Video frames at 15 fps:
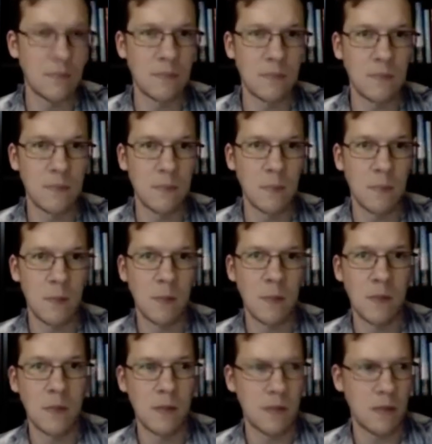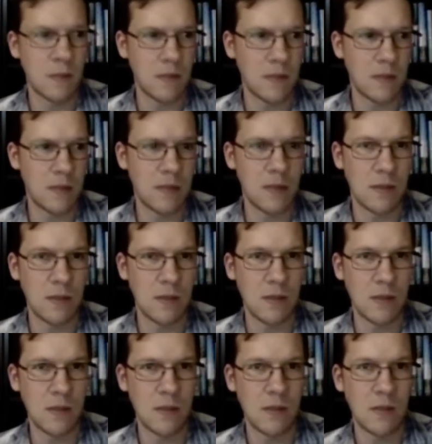
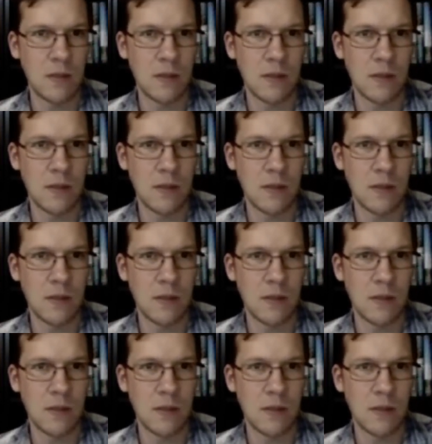(silent)